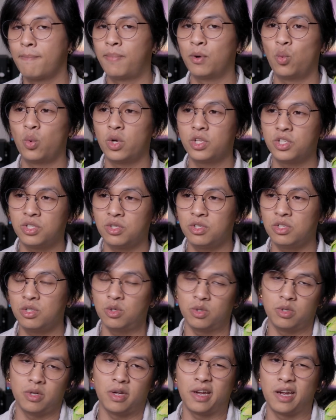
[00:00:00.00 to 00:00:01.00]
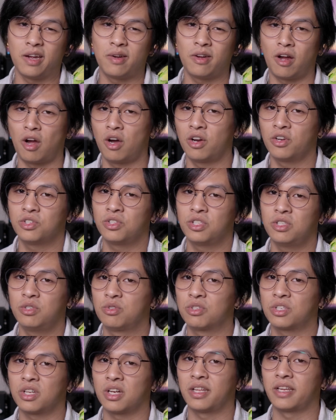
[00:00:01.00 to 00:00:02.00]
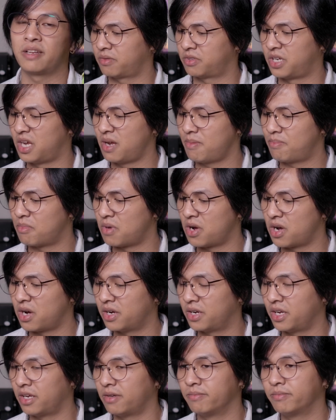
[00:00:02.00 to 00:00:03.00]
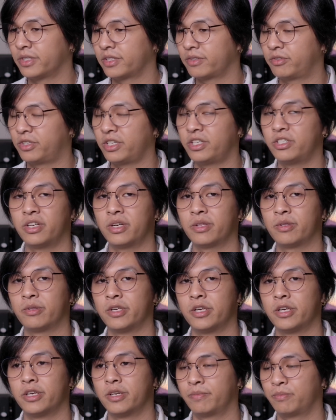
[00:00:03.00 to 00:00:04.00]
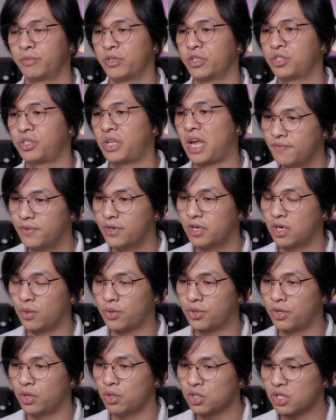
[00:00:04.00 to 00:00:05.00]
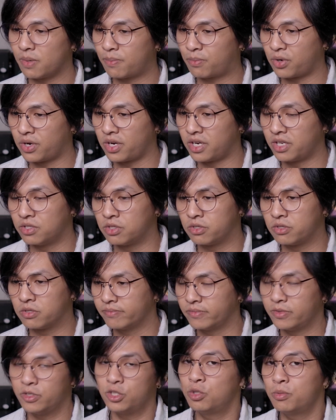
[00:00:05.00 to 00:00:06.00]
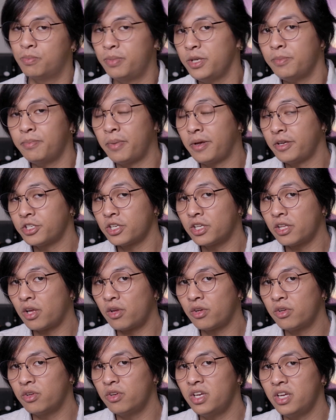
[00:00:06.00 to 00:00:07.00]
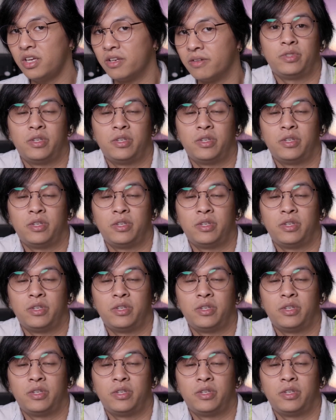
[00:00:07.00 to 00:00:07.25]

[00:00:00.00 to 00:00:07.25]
but once you do, honestly, you just gotta tape mod and clip and relube the stabs. You know, with those upgrades, it's basically all you need.